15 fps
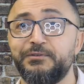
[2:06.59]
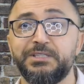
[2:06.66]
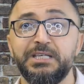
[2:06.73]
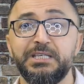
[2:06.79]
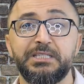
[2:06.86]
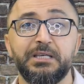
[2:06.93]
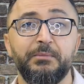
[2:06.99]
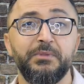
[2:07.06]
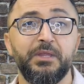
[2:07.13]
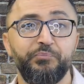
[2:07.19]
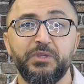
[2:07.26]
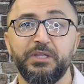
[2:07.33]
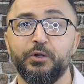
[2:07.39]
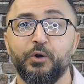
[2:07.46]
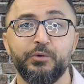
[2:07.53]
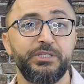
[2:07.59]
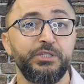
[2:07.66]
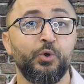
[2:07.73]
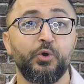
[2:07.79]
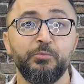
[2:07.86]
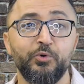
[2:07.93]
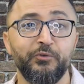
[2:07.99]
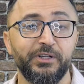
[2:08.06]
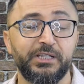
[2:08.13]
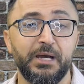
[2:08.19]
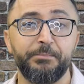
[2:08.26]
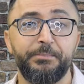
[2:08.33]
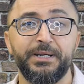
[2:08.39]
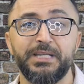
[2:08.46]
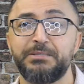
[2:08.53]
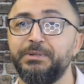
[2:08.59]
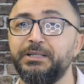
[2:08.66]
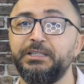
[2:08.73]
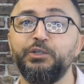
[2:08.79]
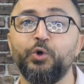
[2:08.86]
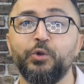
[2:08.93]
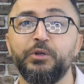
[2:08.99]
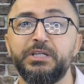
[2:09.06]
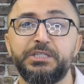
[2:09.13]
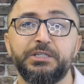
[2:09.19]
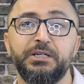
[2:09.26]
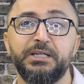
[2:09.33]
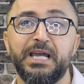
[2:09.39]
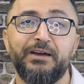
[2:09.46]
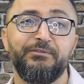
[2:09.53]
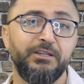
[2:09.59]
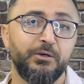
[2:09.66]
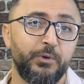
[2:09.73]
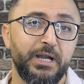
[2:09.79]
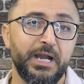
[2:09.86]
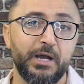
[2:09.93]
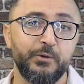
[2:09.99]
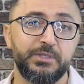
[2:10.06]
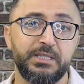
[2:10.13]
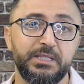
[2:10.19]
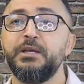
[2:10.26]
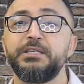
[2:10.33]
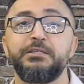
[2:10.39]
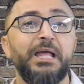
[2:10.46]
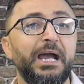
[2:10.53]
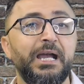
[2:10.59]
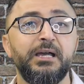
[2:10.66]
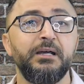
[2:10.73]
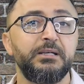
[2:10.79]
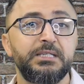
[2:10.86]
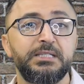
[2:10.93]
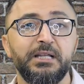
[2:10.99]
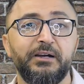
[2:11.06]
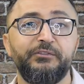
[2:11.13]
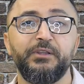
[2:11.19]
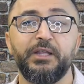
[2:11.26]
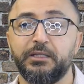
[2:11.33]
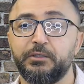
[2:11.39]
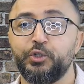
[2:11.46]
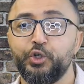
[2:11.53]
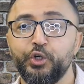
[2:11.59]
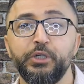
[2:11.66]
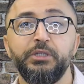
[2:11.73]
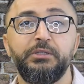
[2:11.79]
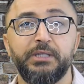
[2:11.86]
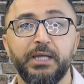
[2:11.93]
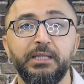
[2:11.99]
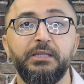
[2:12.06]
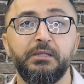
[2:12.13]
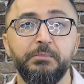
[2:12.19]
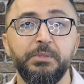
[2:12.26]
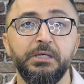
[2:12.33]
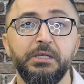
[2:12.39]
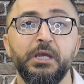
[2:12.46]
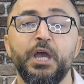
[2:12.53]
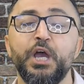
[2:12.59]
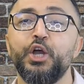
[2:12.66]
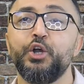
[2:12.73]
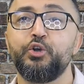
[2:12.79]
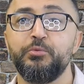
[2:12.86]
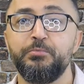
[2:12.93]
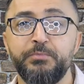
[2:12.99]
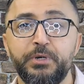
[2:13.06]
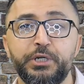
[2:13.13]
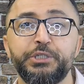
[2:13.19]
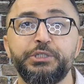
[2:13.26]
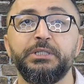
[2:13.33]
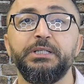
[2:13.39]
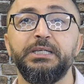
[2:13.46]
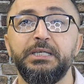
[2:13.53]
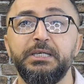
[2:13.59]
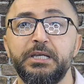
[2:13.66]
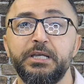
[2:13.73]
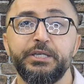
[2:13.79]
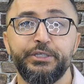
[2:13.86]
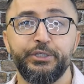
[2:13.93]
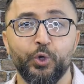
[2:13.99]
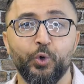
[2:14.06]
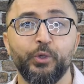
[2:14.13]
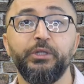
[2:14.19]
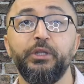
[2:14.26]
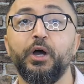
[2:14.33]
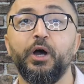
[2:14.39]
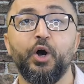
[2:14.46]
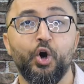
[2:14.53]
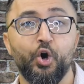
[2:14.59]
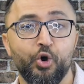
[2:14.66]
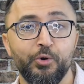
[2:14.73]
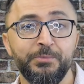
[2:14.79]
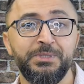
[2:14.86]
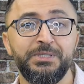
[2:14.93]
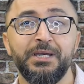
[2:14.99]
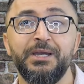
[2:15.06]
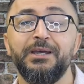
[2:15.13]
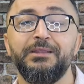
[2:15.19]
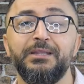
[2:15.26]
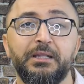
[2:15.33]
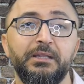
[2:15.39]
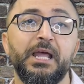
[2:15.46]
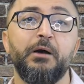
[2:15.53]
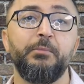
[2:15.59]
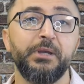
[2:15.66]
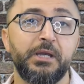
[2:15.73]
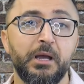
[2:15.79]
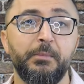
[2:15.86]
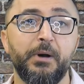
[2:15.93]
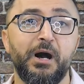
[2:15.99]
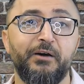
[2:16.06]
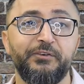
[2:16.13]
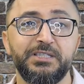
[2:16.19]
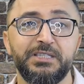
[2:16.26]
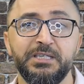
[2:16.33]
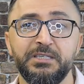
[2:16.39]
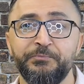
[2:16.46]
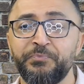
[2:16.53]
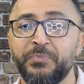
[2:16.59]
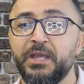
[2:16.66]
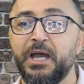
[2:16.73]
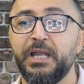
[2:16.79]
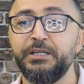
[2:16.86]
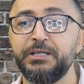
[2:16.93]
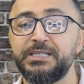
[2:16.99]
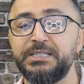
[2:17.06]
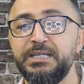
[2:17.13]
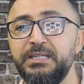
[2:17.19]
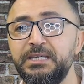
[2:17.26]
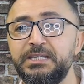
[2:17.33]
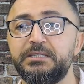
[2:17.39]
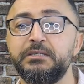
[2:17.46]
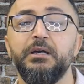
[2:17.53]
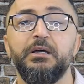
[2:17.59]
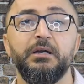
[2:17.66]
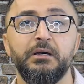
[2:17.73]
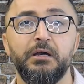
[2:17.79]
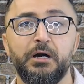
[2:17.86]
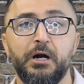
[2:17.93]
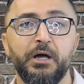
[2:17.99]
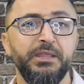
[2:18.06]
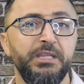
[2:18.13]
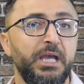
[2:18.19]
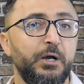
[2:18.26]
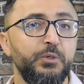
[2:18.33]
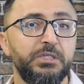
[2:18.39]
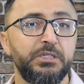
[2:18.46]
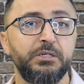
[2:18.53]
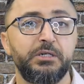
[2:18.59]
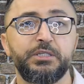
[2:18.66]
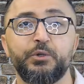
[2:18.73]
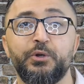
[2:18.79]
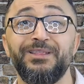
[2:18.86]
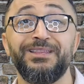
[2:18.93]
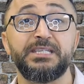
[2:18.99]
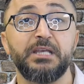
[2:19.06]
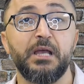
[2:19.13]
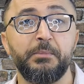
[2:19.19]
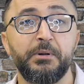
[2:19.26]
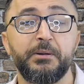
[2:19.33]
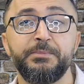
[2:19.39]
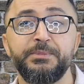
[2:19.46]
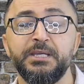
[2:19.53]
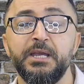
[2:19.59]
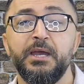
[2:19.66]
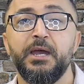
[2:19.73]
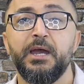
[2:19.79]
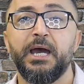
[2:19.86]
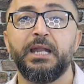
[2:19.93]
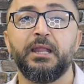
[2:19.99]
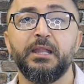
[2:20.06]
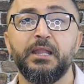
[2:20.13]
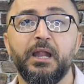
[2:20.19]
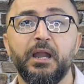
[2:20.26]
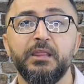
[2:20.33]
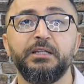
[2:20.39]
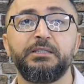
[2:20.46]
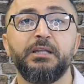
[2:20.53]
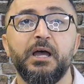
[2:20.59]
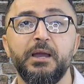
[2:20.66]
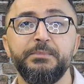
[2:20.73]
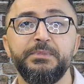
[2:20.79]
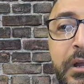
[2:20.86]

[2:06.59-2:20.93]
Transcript: seen some that are you know snow removal companies but they don't necessarily have the warehouse there so that kind of stuff that could tend to be commercially zoned homes that now become offices. And you'll see these on the outskirts or in the suburbs. And a lot of the times,